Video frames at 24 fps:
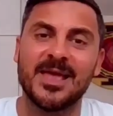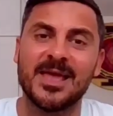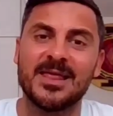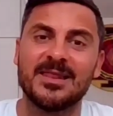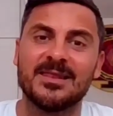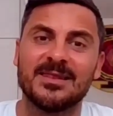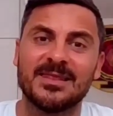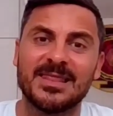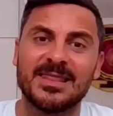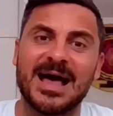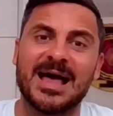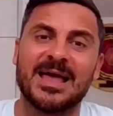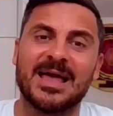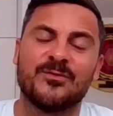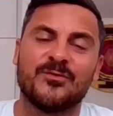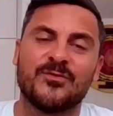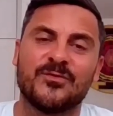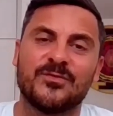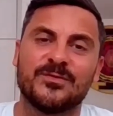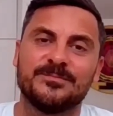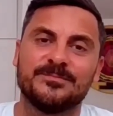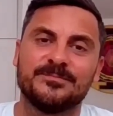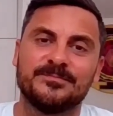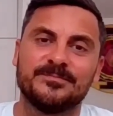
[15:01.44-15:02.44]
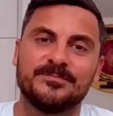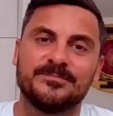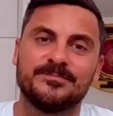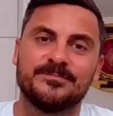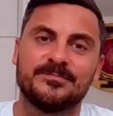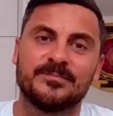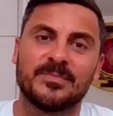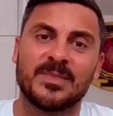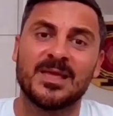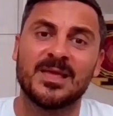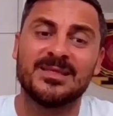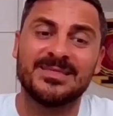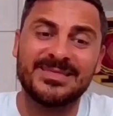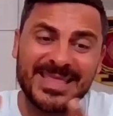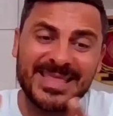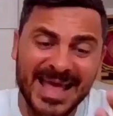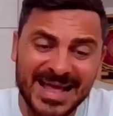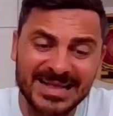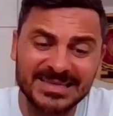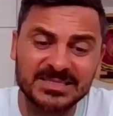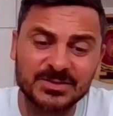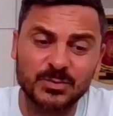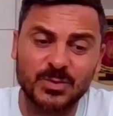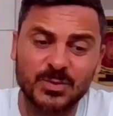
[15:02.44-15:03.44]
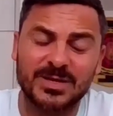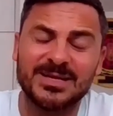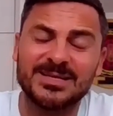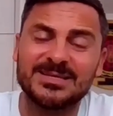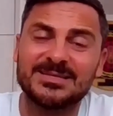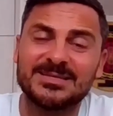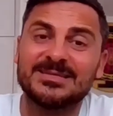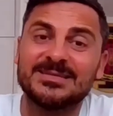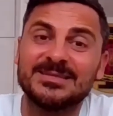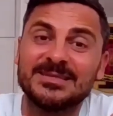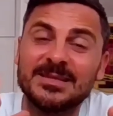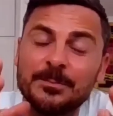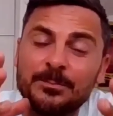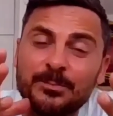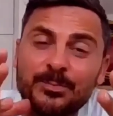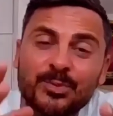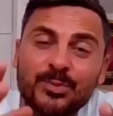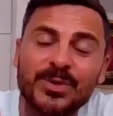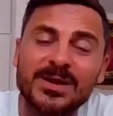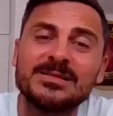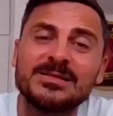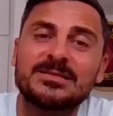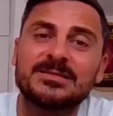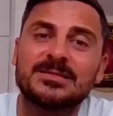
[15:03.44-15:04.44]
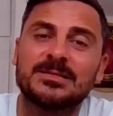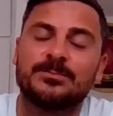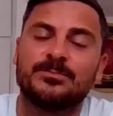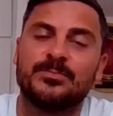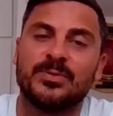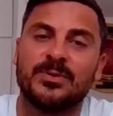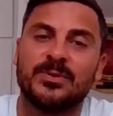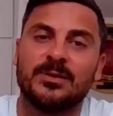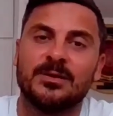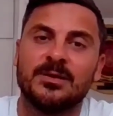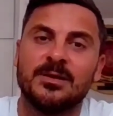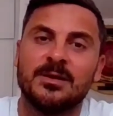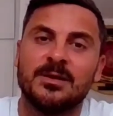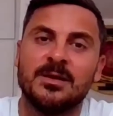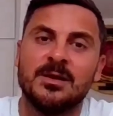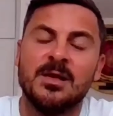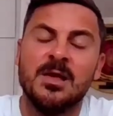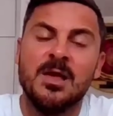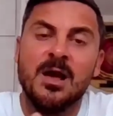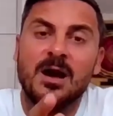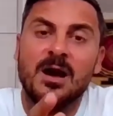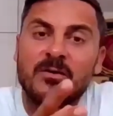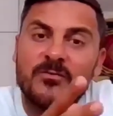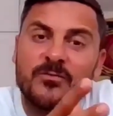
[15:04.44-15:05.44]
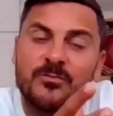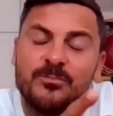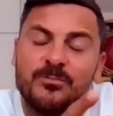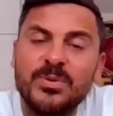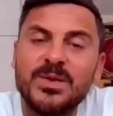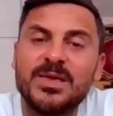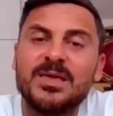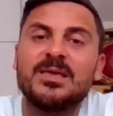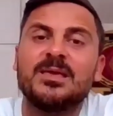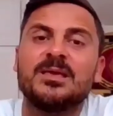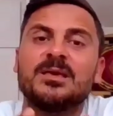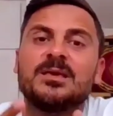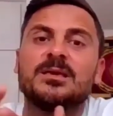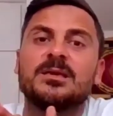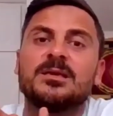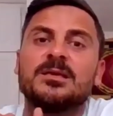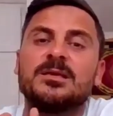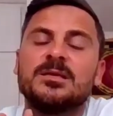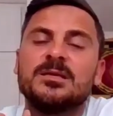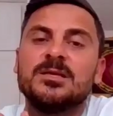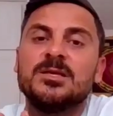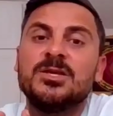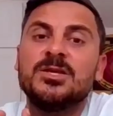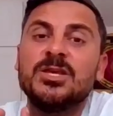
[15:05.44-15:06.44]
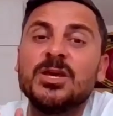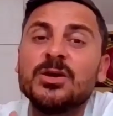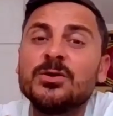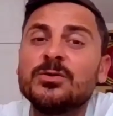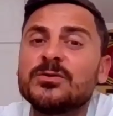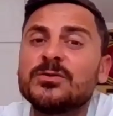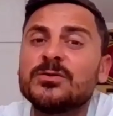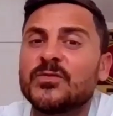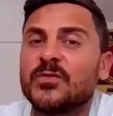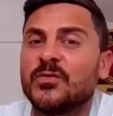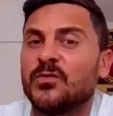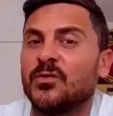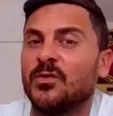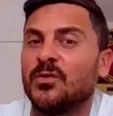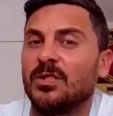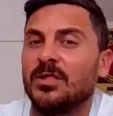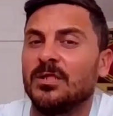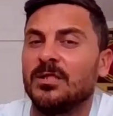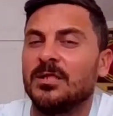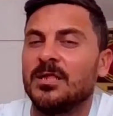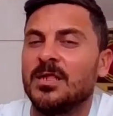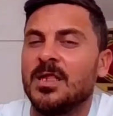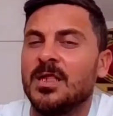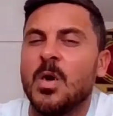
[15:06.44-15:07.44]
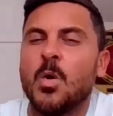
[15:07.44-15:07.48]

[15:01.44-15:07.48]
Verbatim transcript: in life. That's what it's the principle of being youthful.